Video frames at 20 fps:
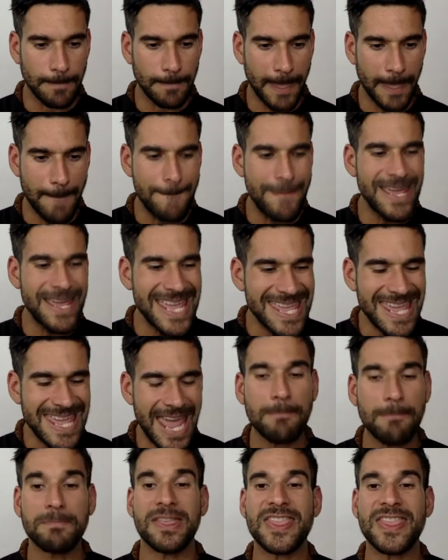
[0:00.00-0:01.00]
being
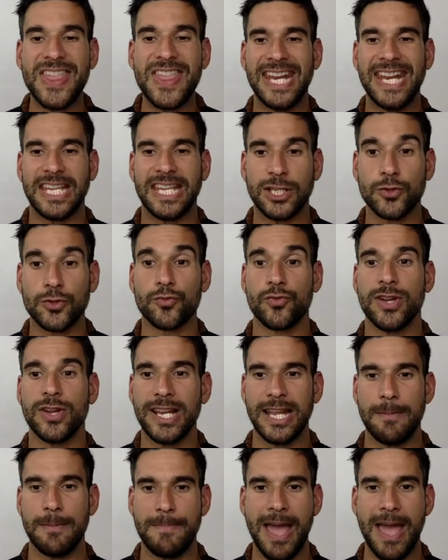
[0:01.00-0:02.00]
empathetic is
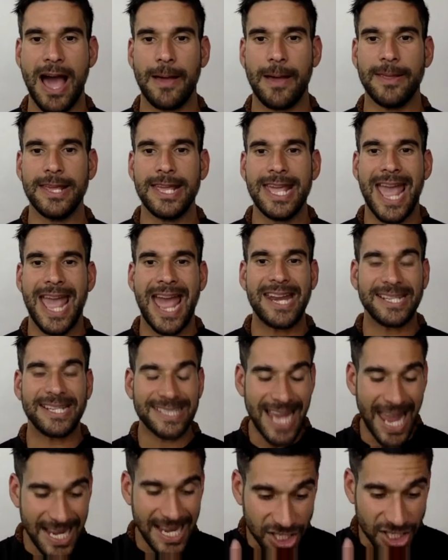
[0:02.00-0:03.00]
really about. And it
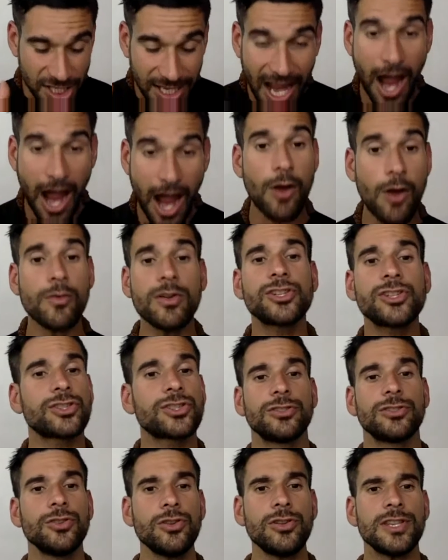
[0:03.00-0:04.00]
takes courage
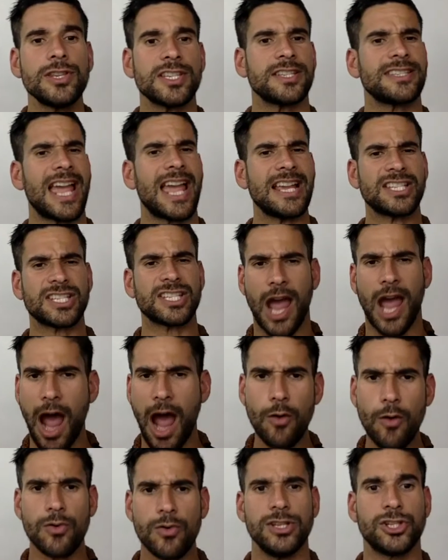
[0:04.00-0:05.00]
to do this. It takes
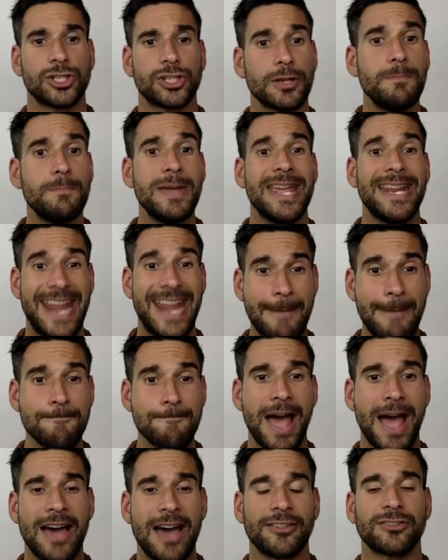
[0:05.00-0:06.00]
courage to be an
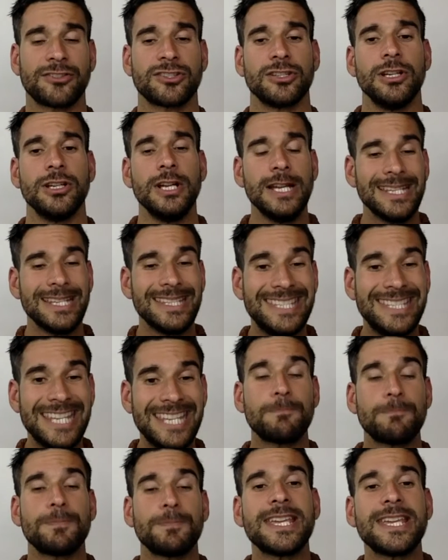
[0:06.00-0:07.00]
empath, to
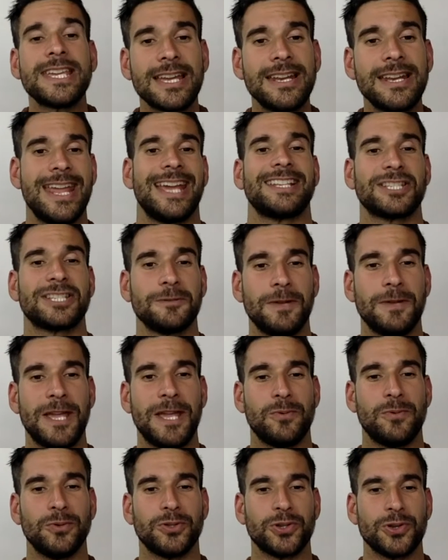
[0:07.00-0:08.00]
deeply connect to
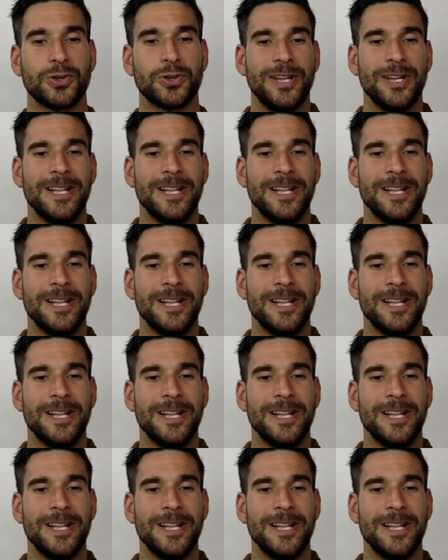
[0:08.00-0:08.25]
people, to